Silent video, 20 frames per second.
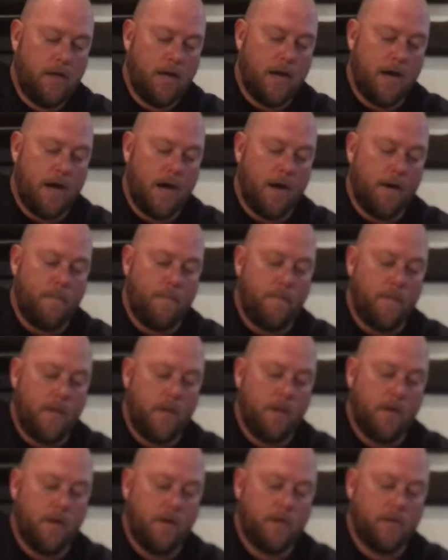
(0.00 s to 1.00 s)

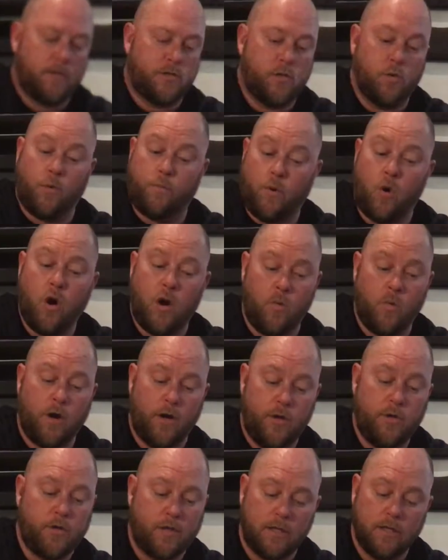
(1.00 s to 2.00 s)
to a point
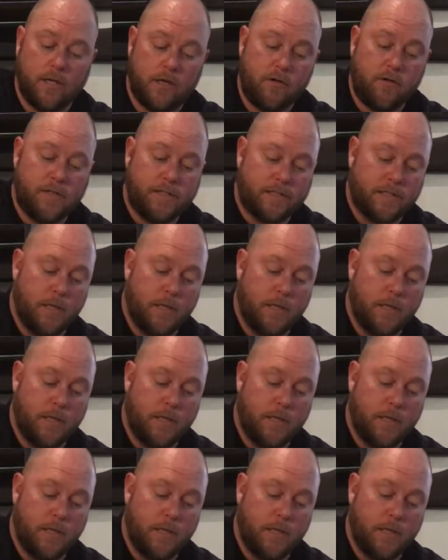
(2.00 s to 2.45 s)
where you can literally